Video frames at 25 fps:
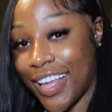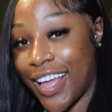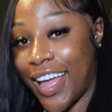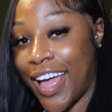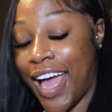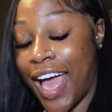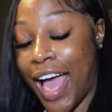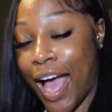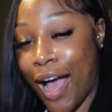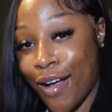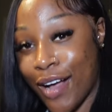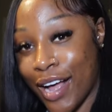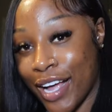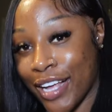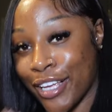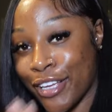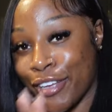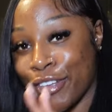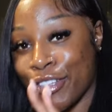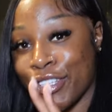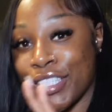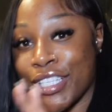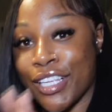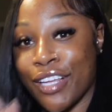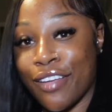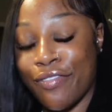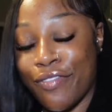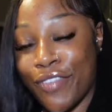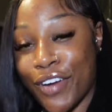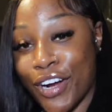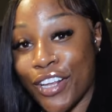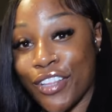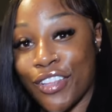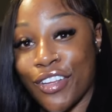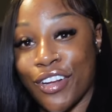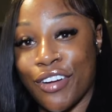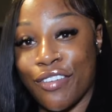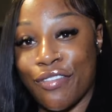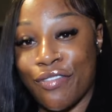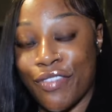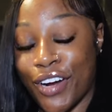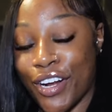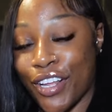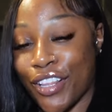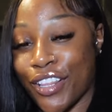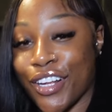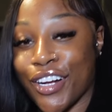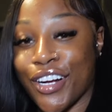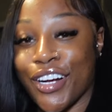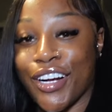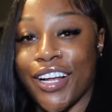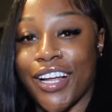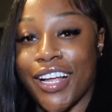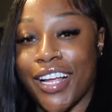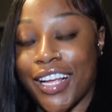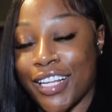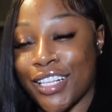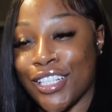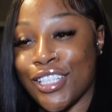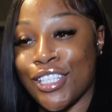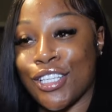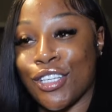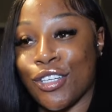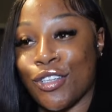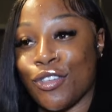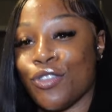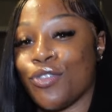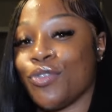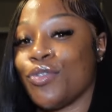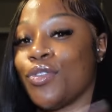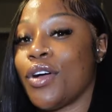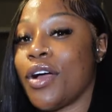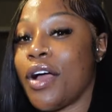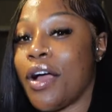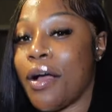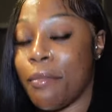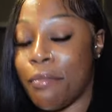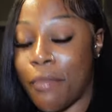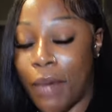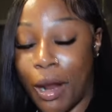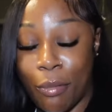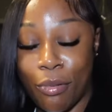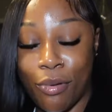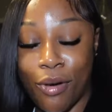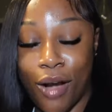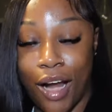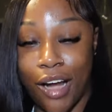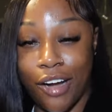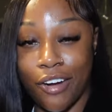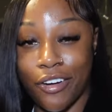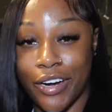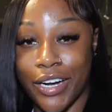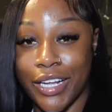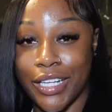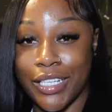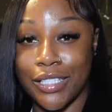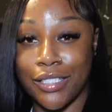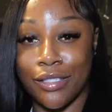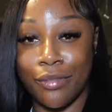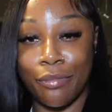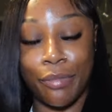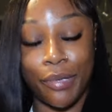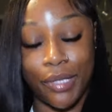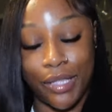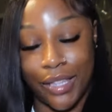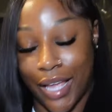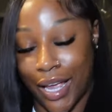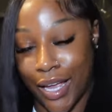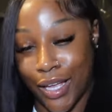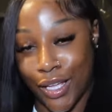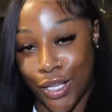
how I use it further and further into my progress. But thank